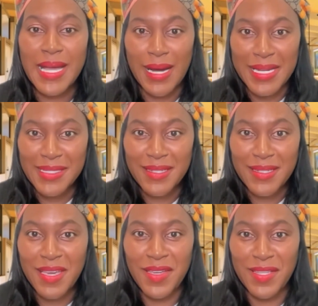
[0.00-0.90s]
kind.
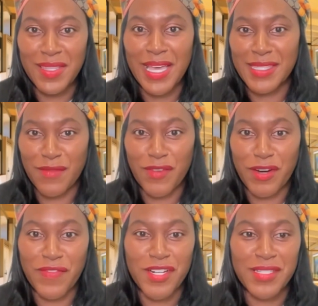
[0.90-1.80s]
That's the
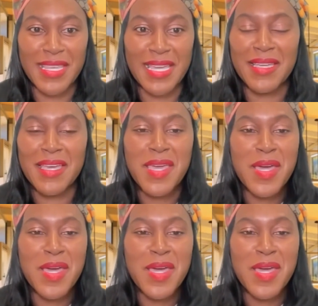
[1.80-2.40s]
very first thing.